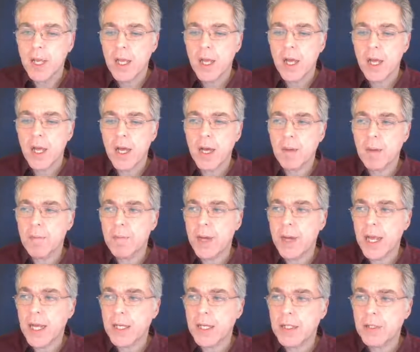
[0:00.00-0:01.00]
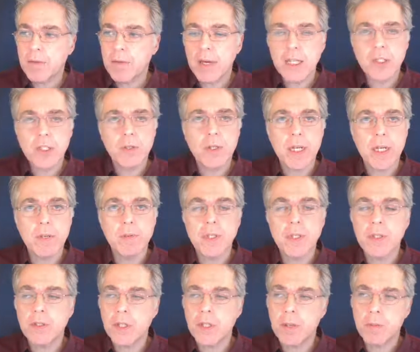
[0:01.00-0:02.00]
and the ratio can be
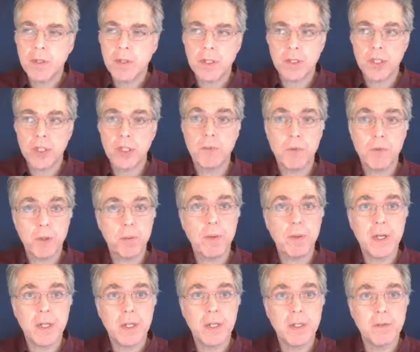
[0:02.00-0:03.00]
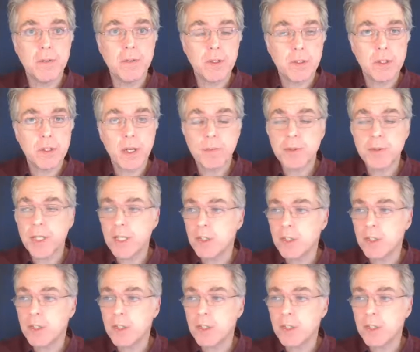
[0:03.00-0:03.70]
determined just with one individual object